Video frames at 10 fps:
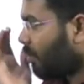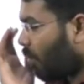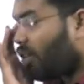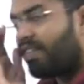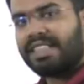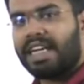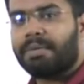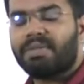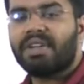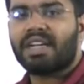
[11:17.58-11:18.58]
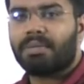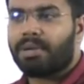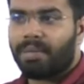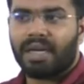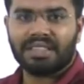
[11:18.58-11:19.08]
Always statement will come,
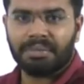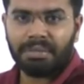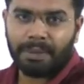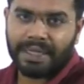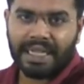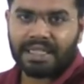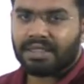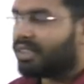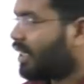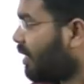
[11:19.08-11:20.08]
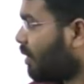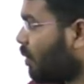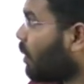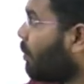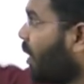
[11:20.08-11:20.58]
NABARD is implementing agency, here
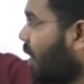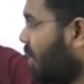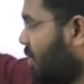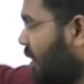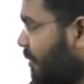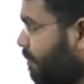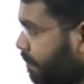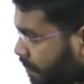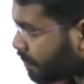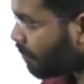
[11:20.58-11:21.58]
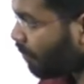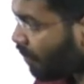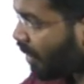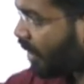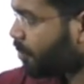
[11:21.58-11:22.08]
no NABARD is there.
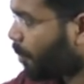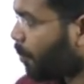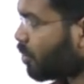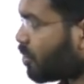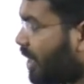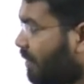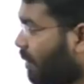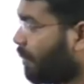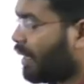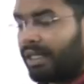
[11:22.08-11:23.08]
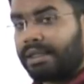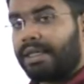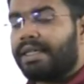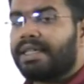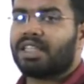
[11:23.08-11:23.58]
It is proposed to develop
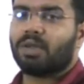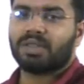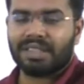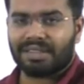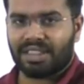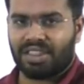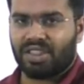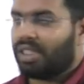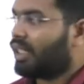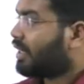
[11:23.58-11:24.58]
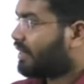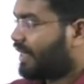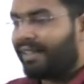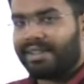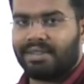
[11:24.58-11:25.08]
30,000 such
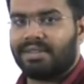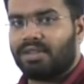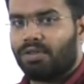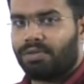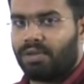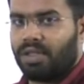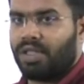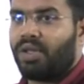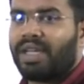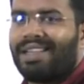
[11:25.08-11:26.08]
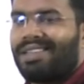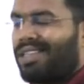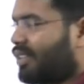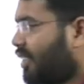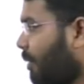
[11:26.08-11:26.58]
centers of tribal
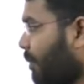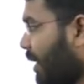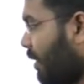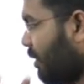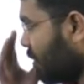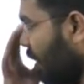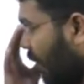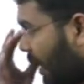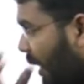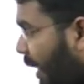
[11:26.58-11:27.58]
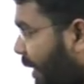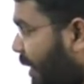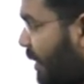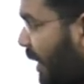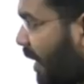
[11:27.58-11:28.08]
gatherers, and
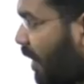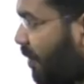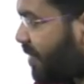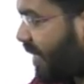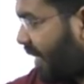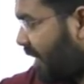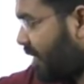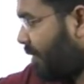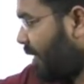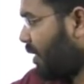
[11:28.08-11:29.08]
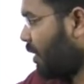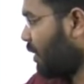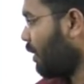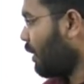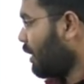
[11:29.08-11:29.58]
that kind of centers
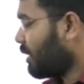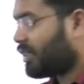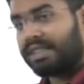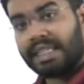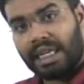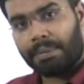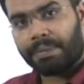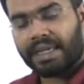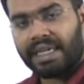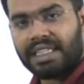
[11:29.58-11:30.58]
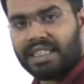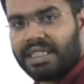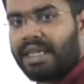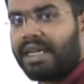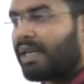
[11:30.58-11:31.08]
where skill
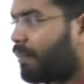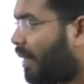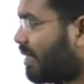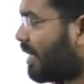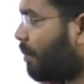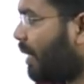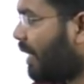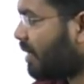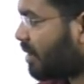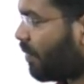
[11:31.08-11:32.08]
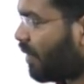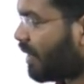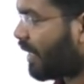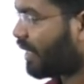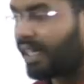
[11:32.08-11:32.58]
upgradation and capacity building is given,
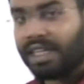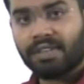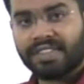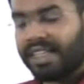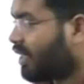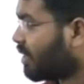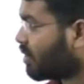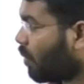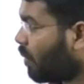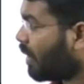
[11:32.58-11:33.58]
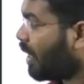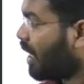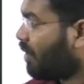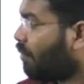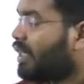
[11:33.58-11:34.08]
that kind of center is called
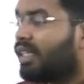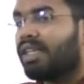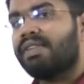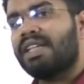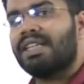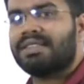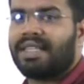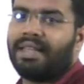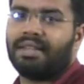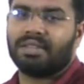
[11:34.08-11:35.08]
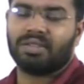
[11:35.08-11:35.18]
Van Dhan Vikas Kendra.